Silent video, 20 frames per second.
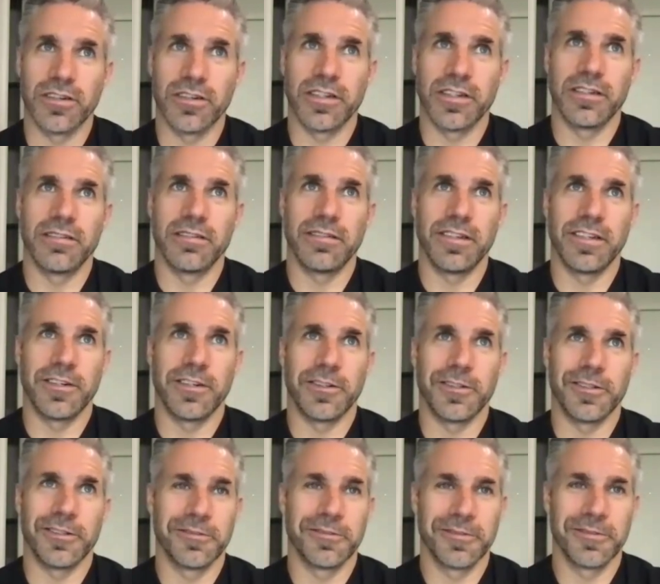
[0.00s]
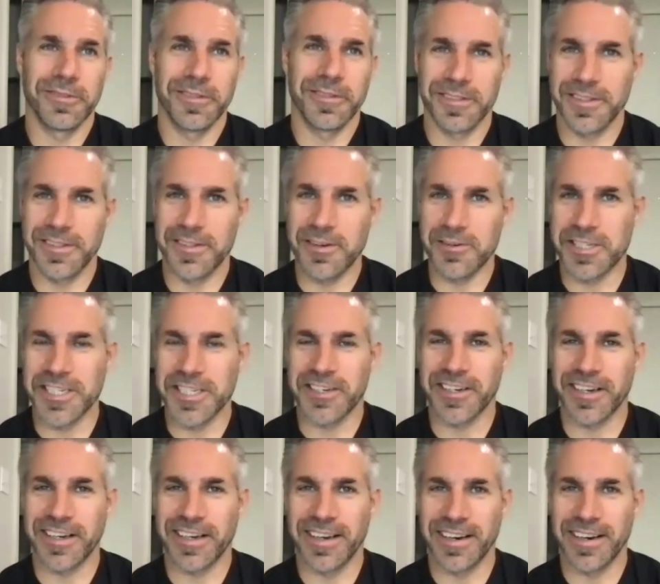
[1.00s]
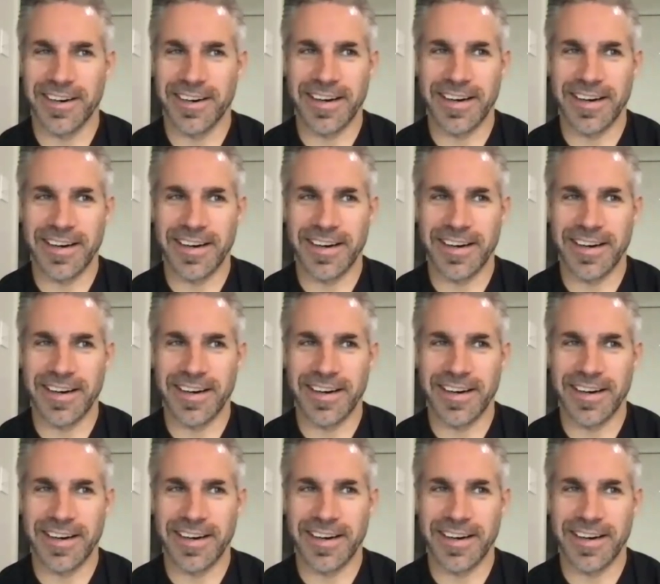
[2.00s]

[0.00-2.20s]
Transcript: And no secret here,